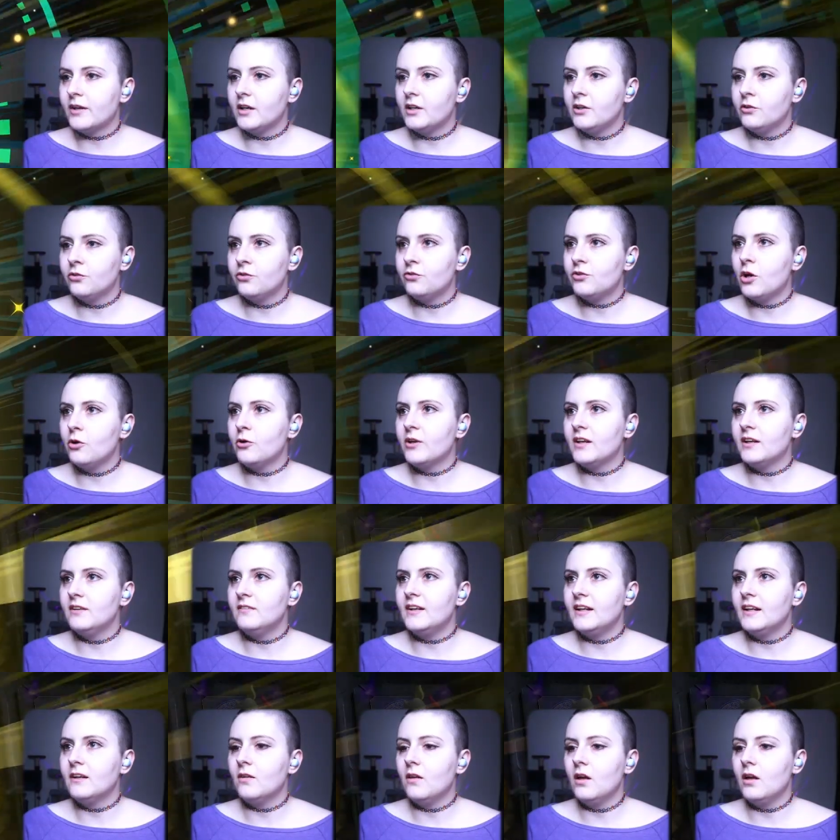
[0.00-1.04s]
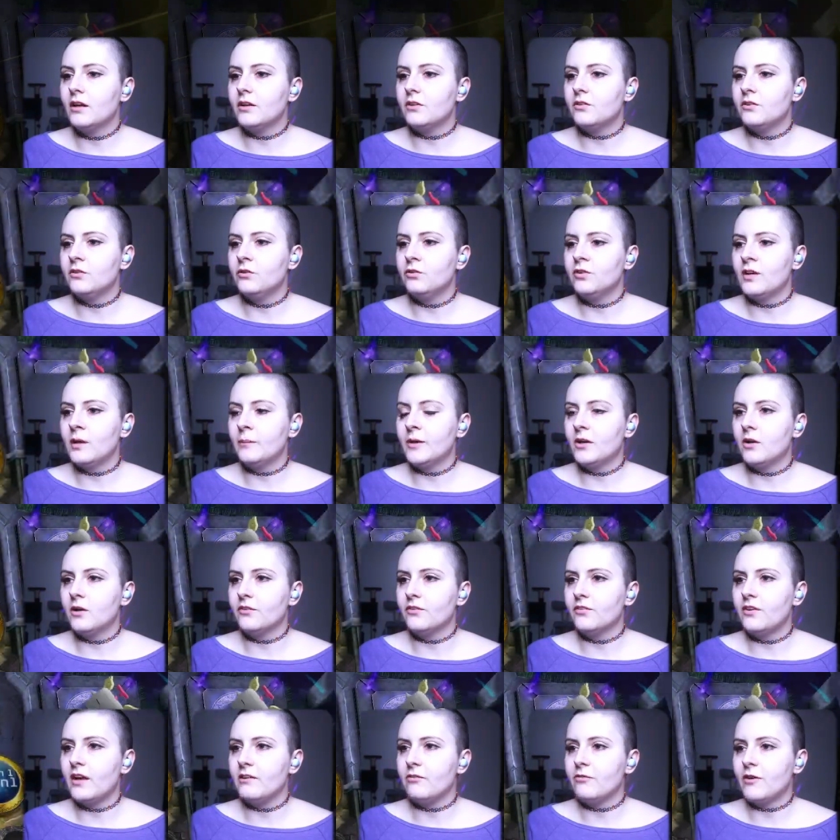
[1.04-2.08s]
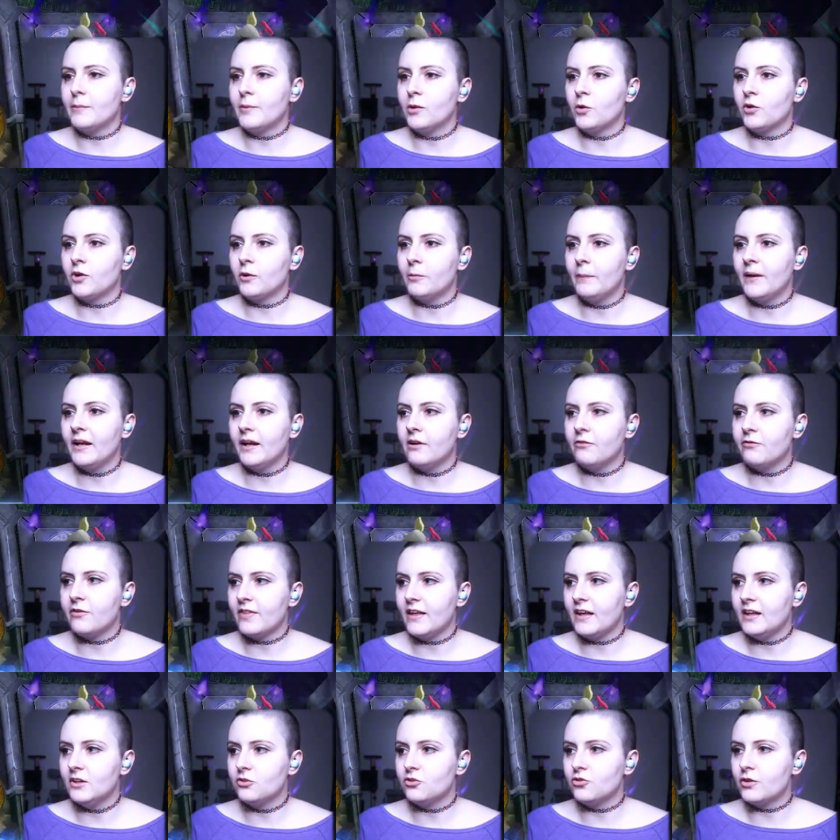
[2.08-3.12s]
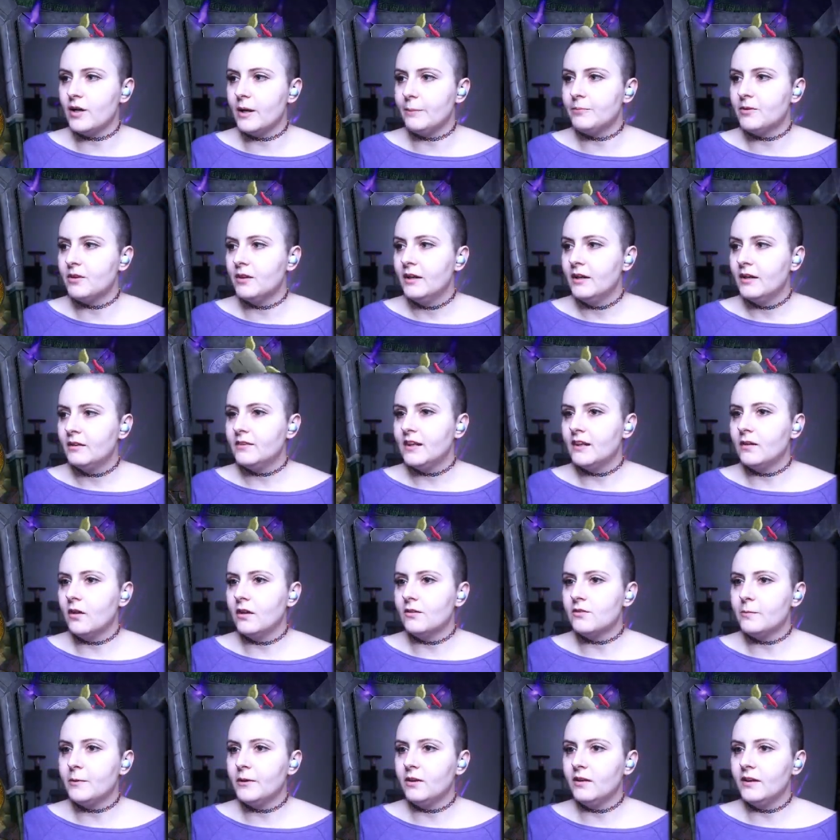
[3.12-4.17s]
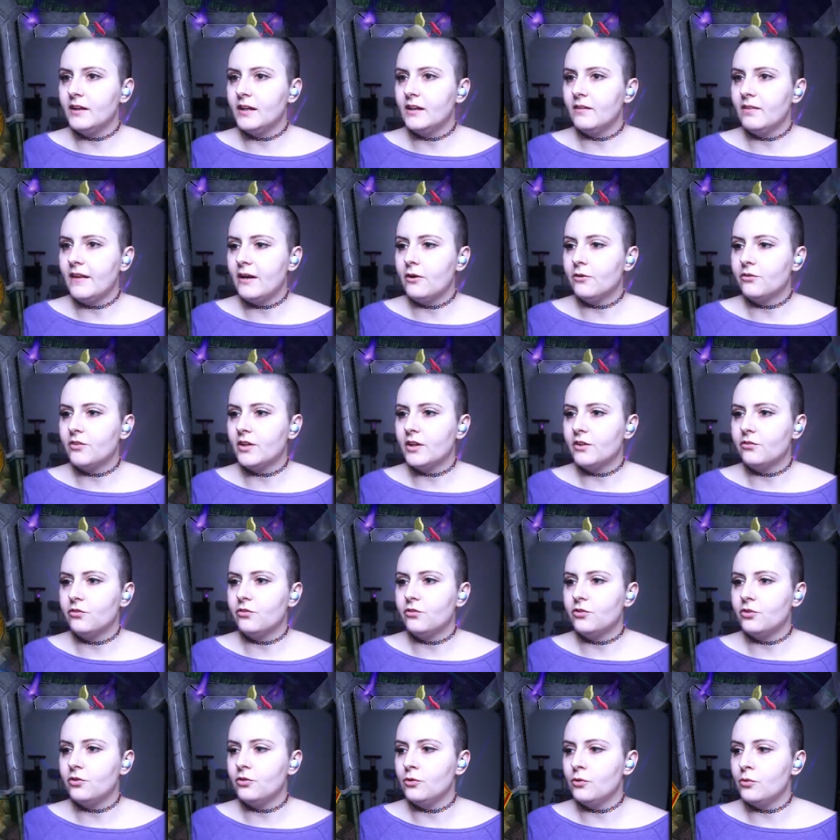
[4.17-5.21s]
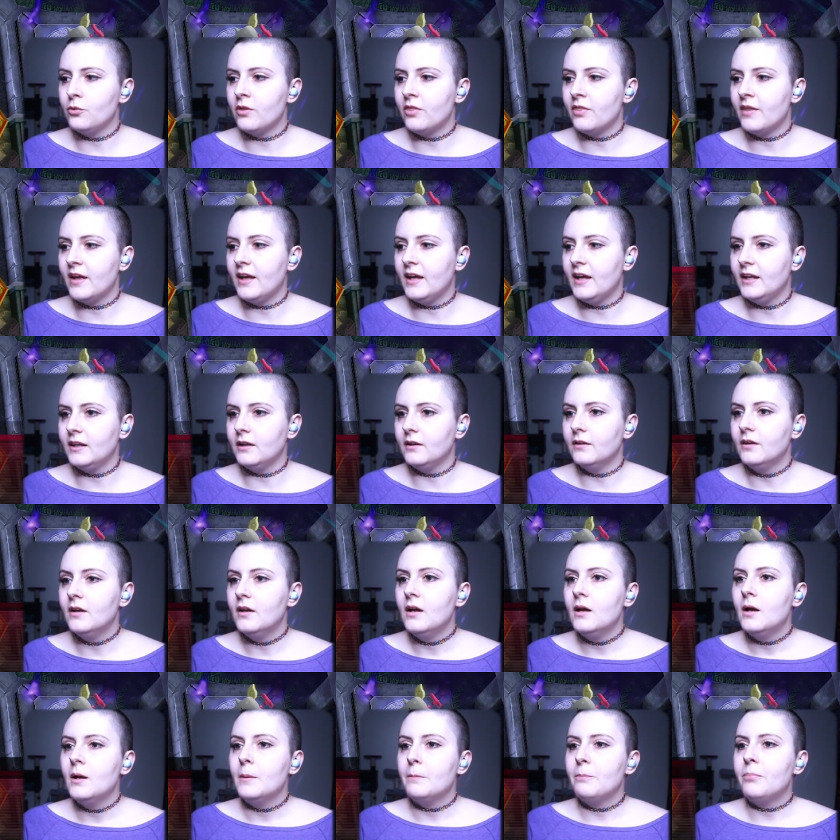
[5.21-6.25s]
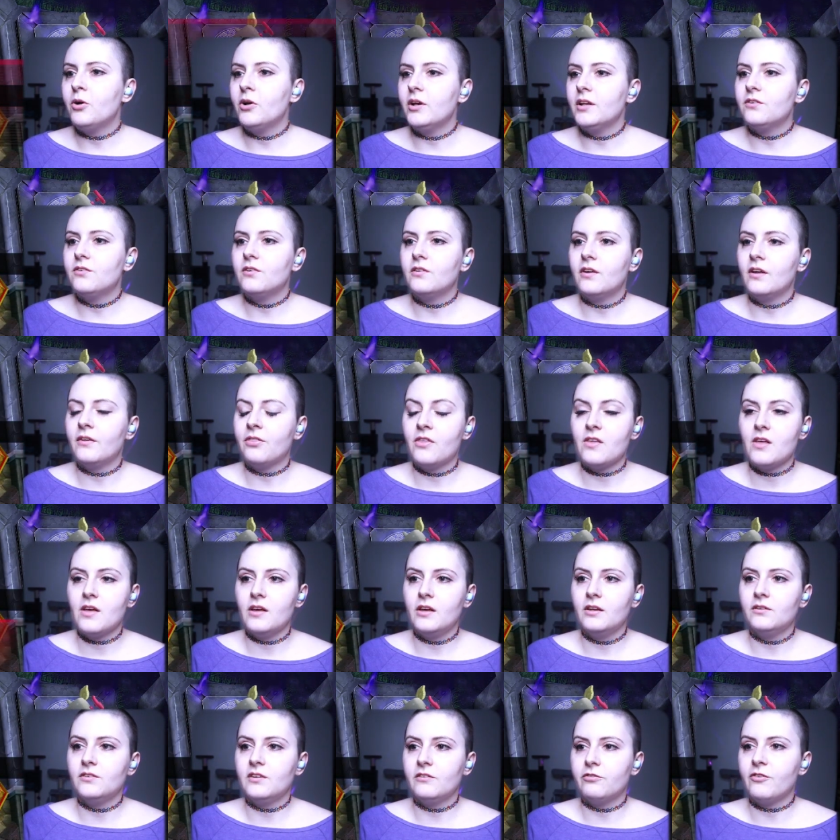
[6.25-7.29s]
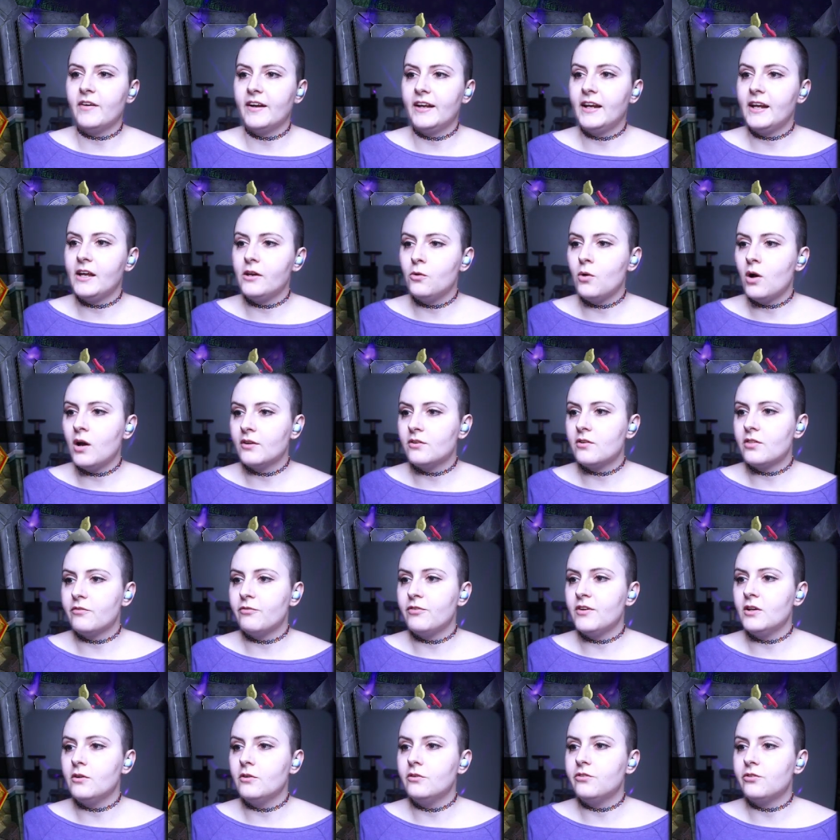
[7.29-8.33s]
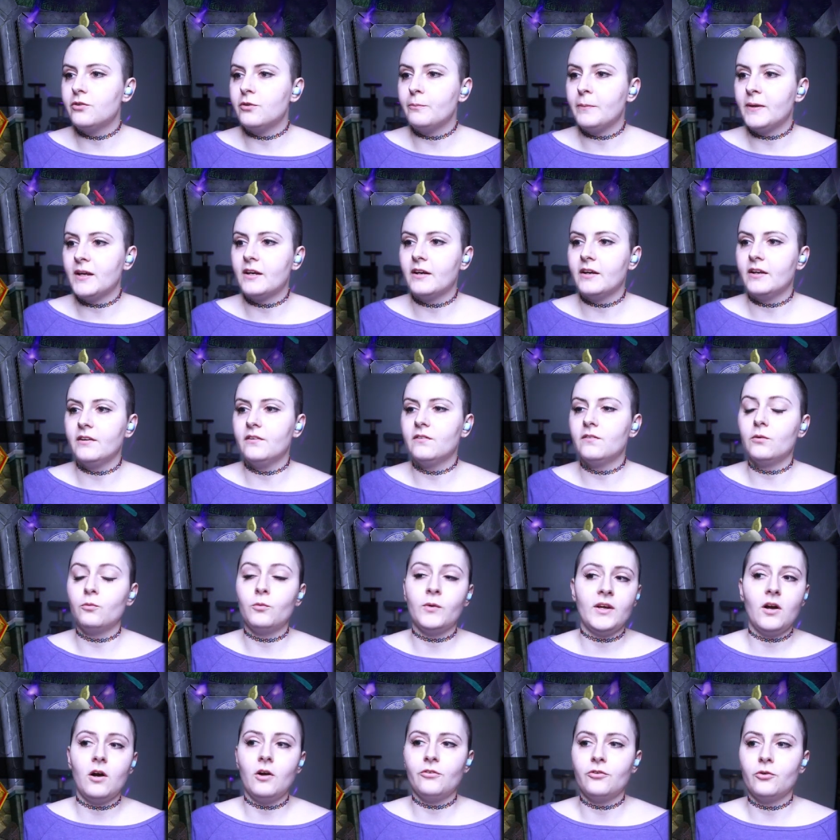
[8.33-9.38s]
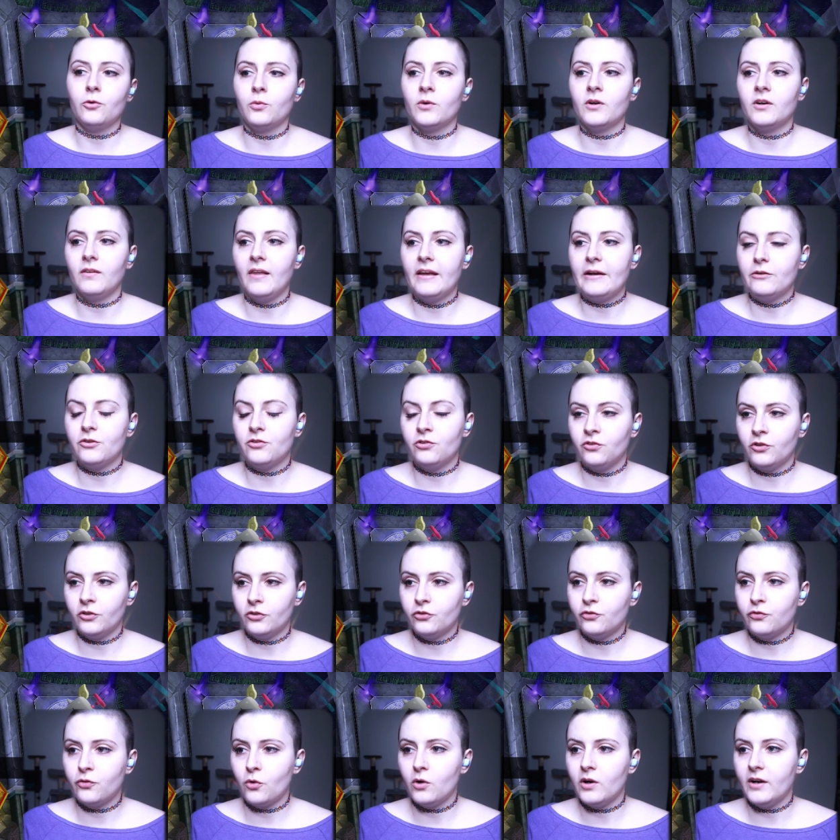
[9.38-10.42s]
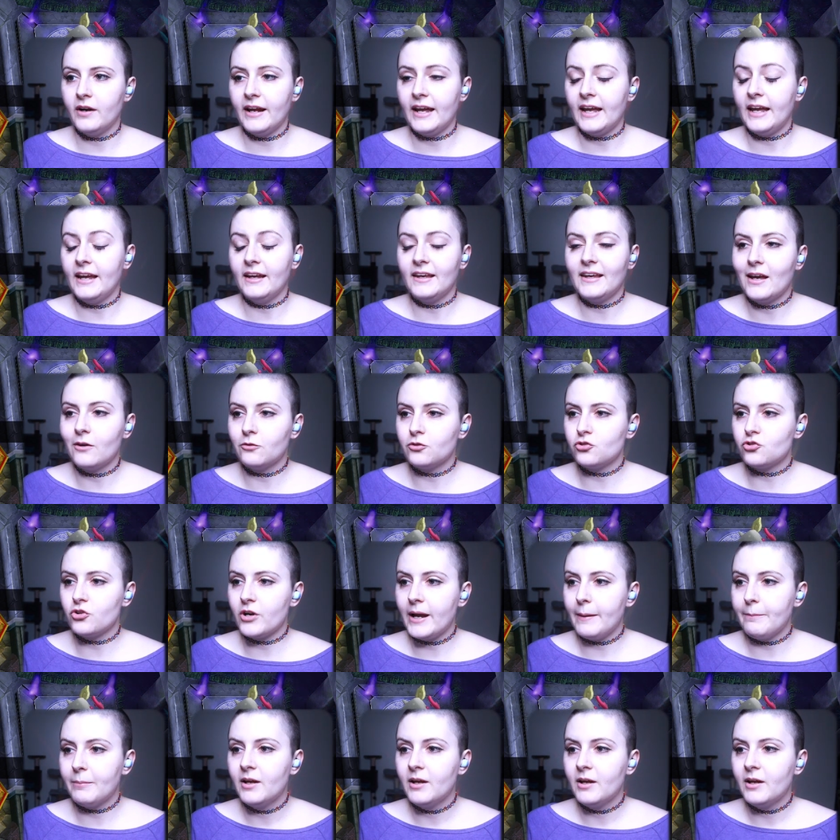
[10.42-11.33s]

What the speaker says: use Token and Danglong to summon our Psy-Frame Lord Omega for that interrupt. Danglong's ability allows us to then put the Zephraniu onto the field because we also were allowed to search for a counter trap,